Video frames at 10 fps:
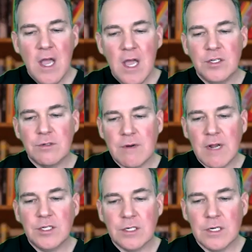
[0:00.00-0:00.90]
and
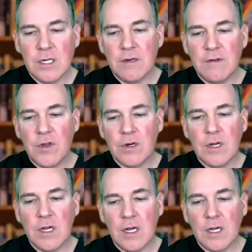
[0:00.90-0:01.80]
director of
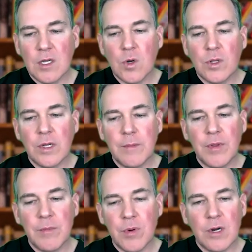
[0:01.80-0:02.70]
their uh, cochlear
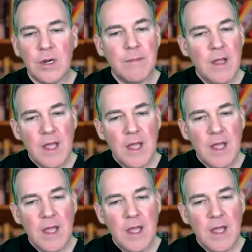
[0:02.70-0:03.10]
implant program.